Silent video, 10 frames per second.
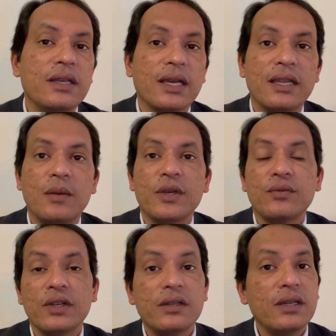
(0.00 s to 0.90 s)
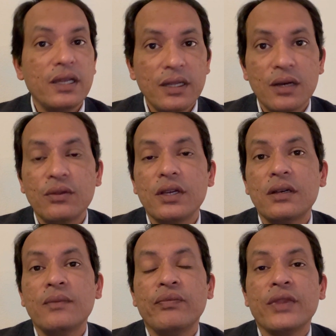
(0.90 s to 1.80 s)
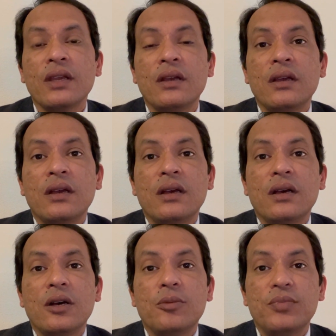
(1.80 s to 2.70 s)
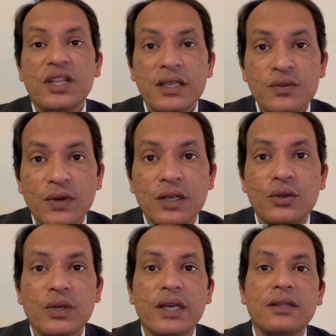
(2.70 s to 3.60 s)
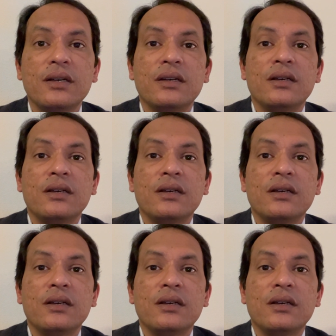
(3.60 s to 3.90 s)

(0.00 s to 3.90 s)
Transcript: academic fraternity out there, please work together.